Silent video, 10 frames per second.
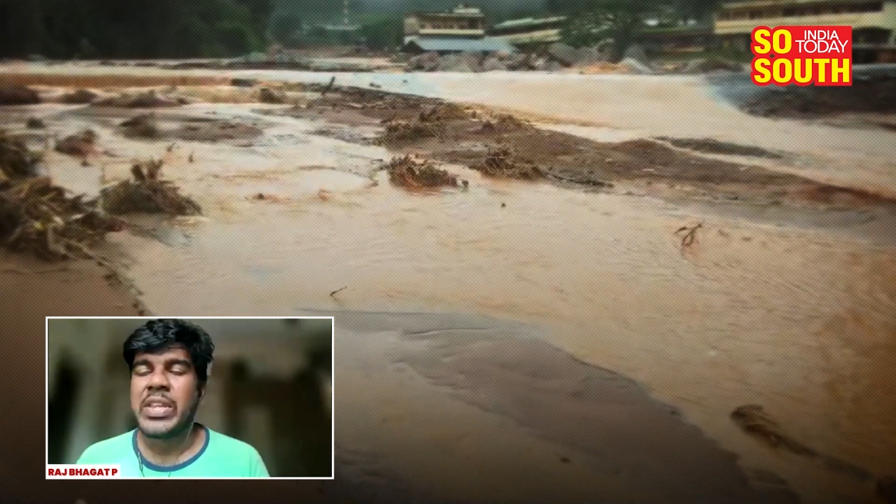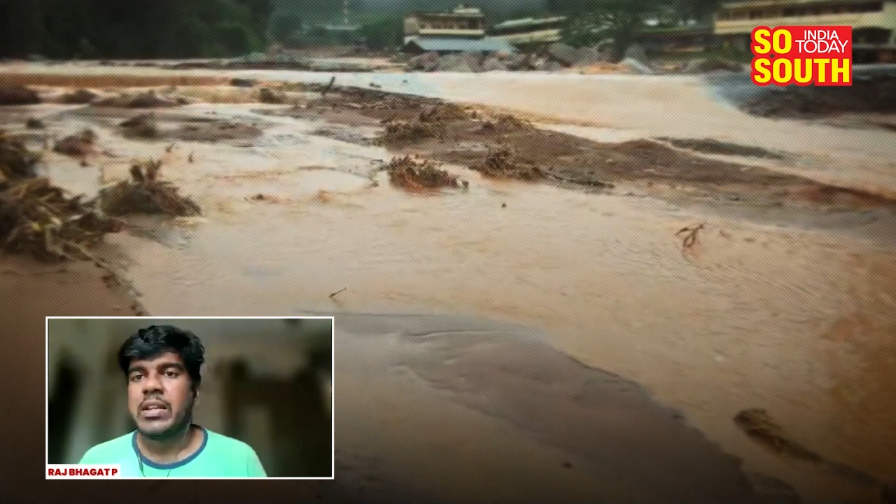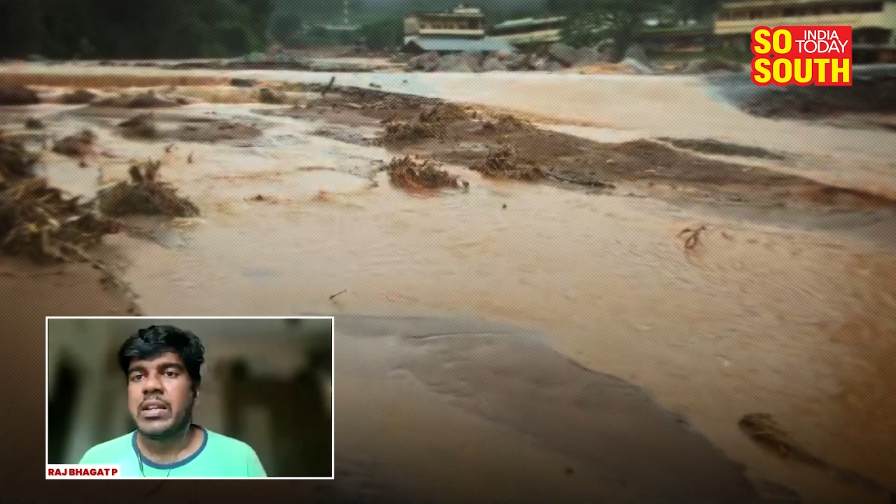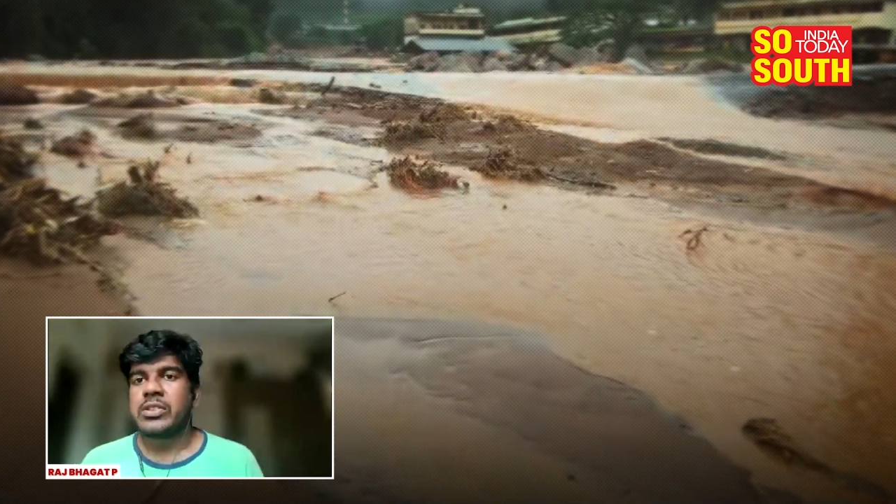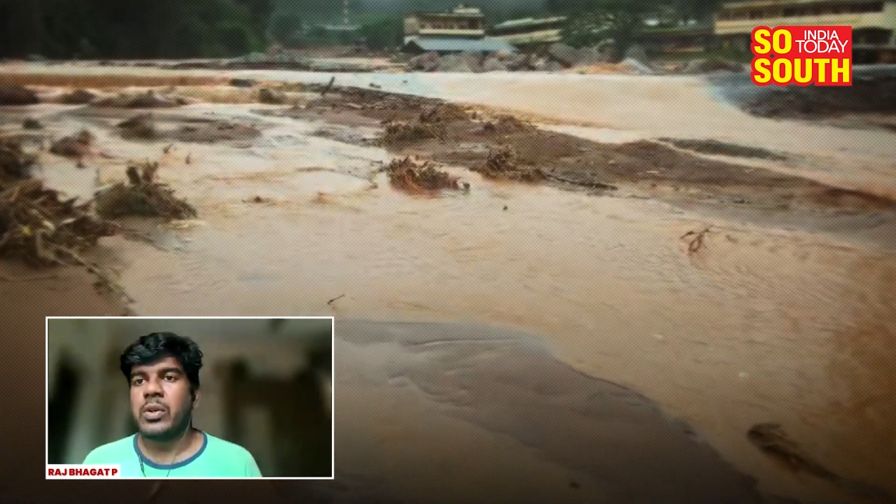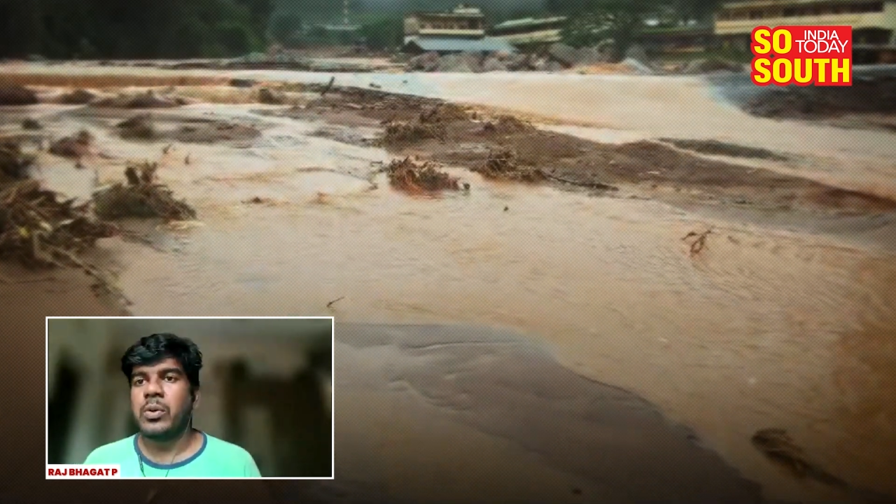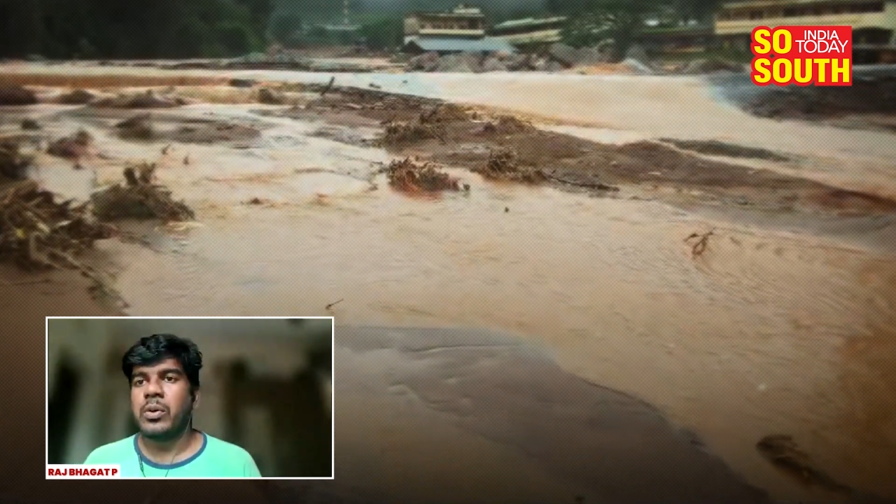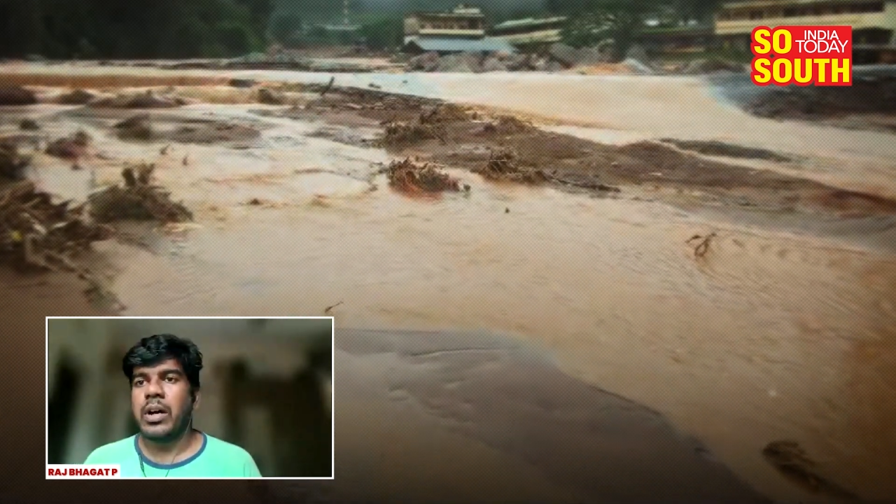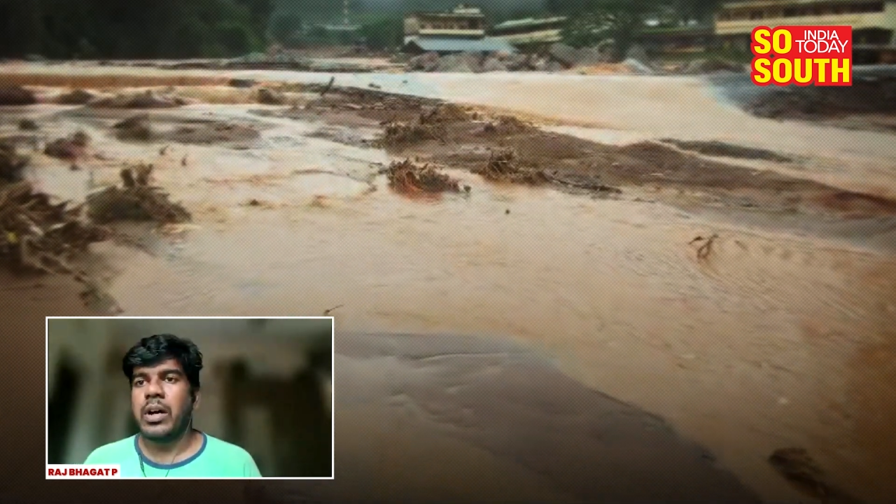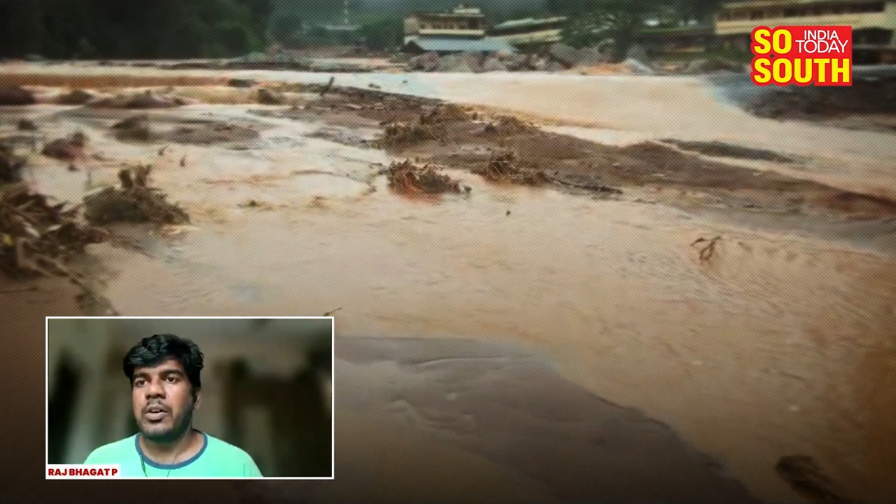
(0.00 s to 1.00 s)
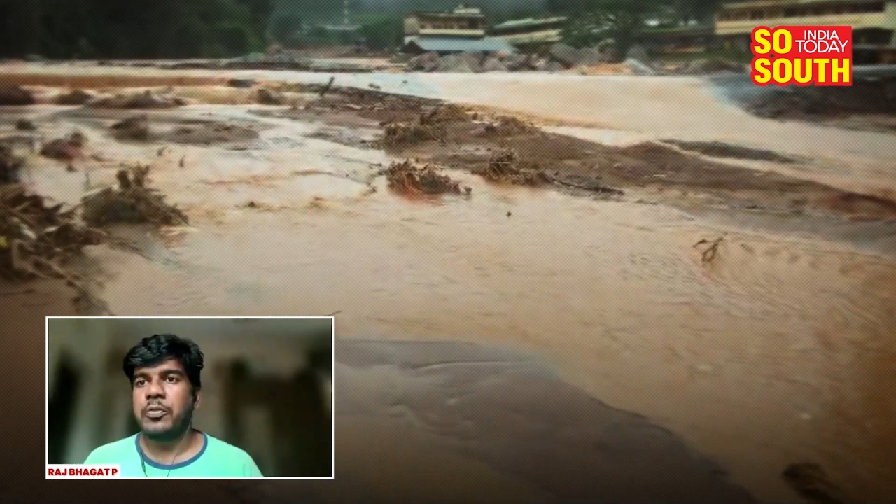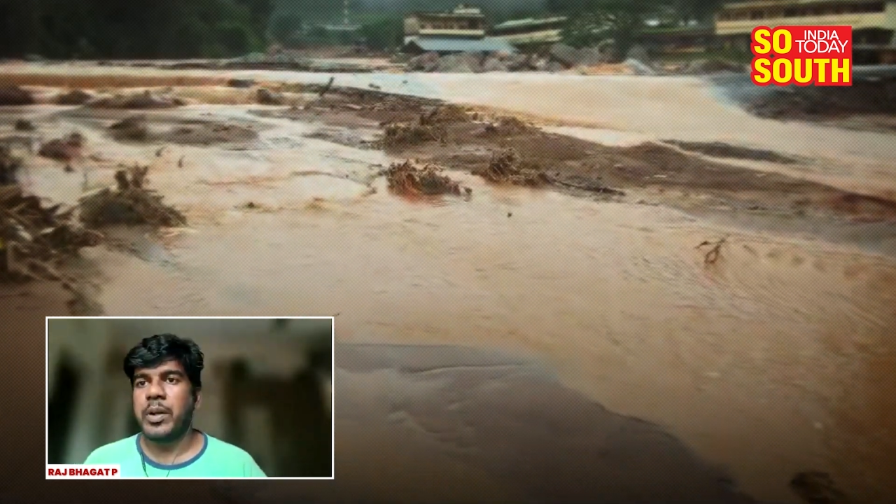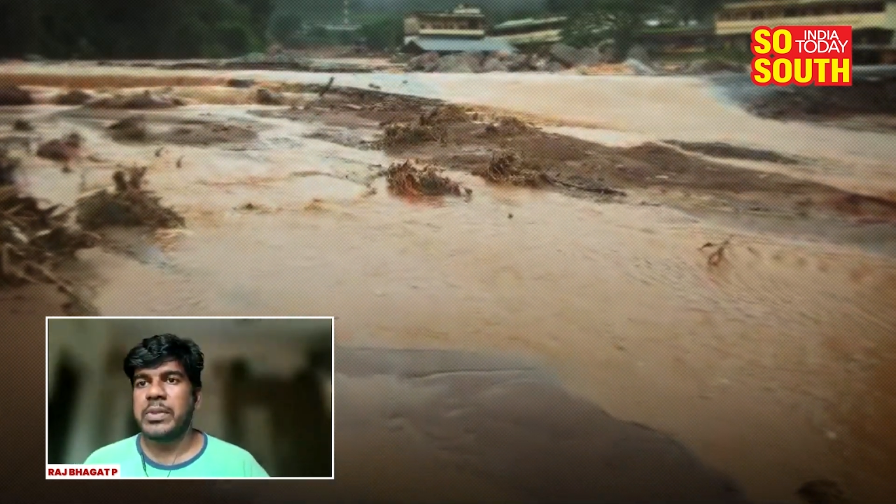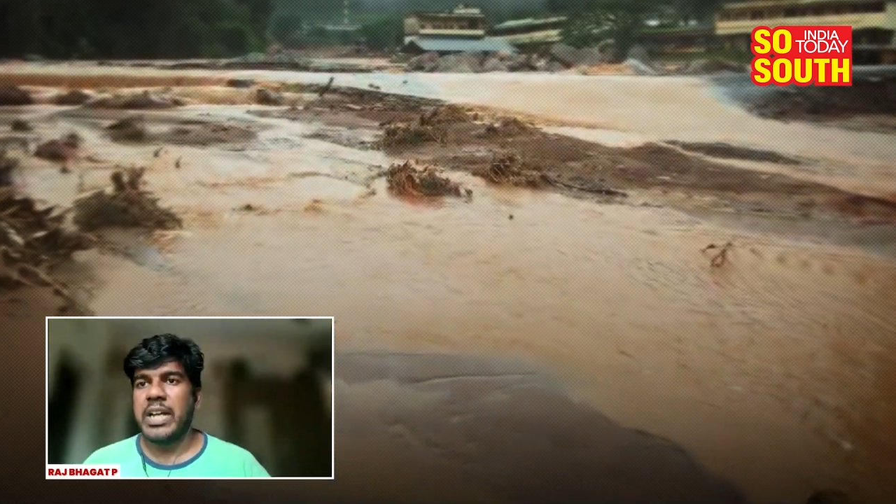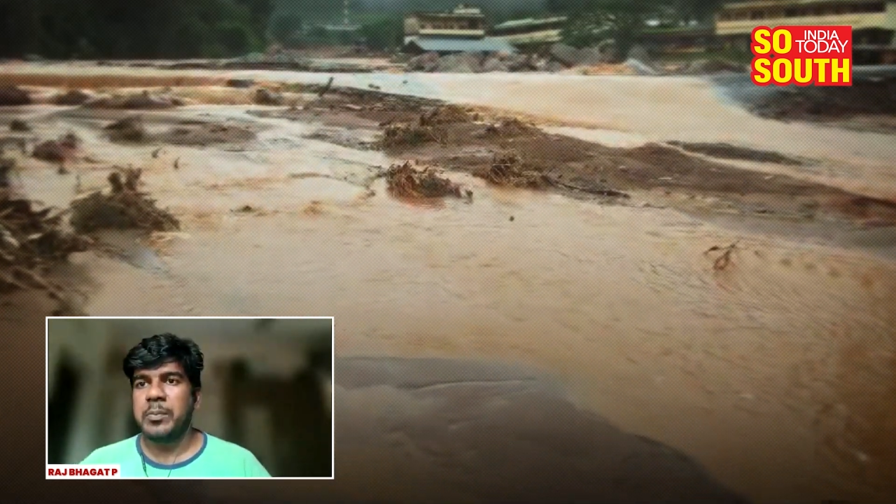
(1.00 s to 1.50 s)
So from
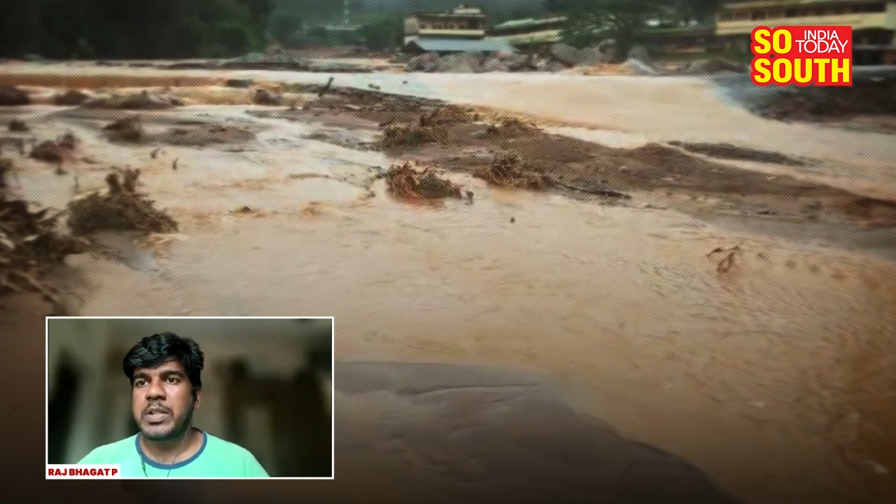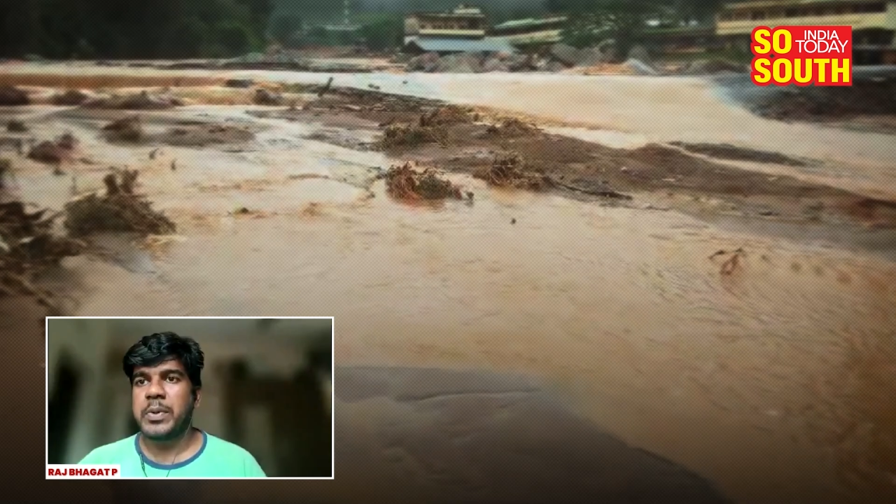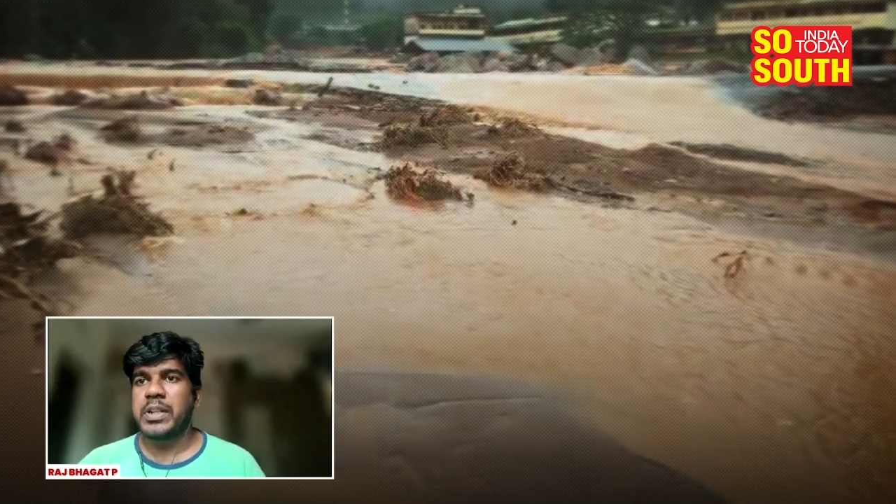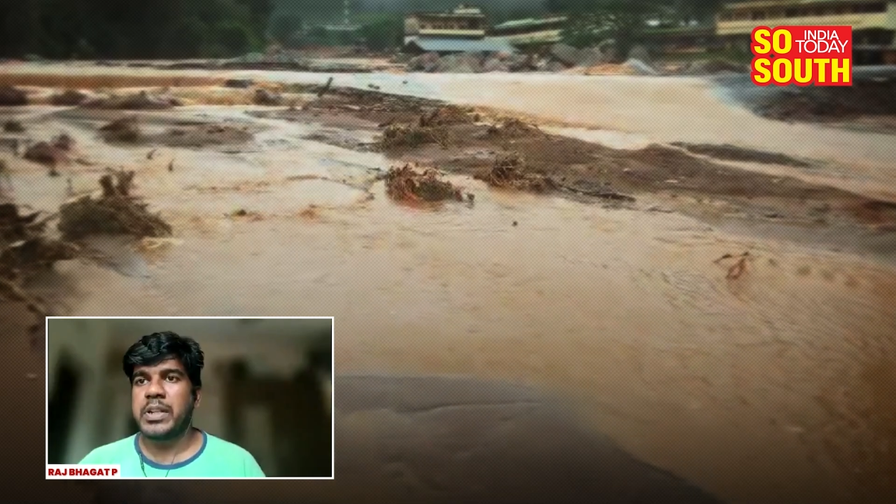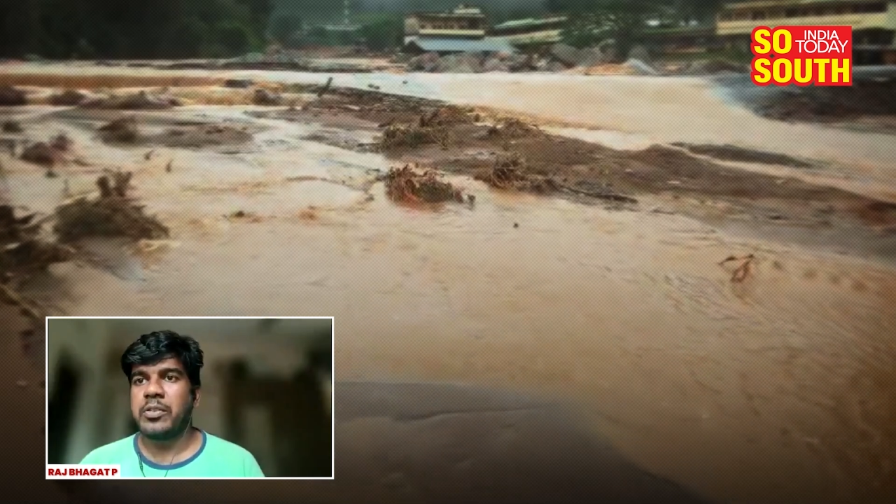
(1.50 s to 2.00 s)
that perspective,